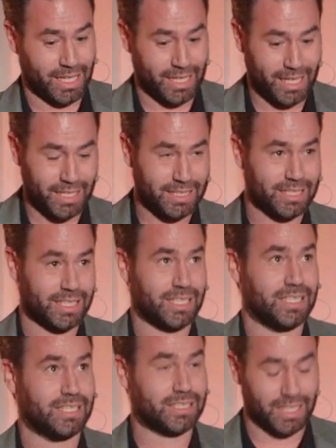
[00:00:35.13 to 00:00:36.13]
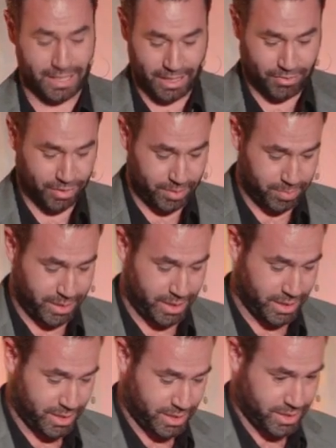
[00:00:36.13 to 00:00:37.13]
and this is a different
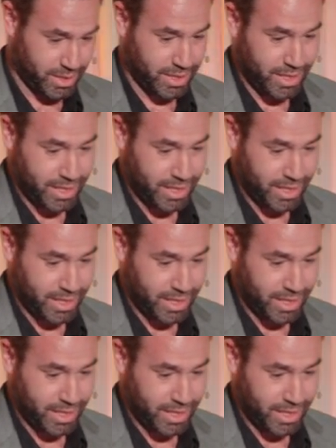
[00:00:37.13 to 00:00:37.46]
beast.